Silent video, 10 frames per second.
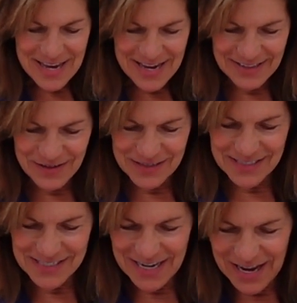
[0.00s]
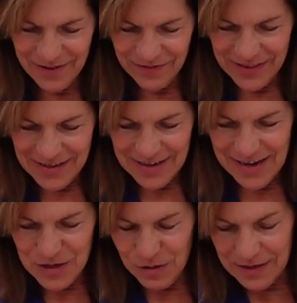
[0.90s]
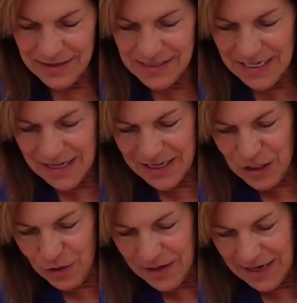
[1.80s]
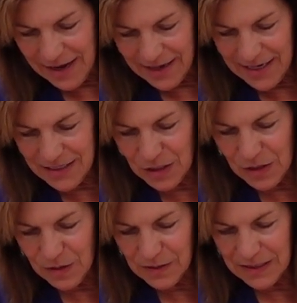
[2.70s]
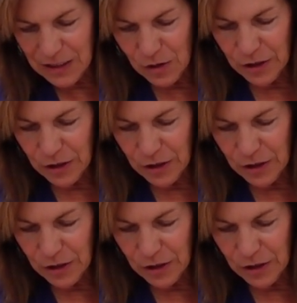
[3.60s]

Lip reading: It loosens it up, and you can see, then you can get to those little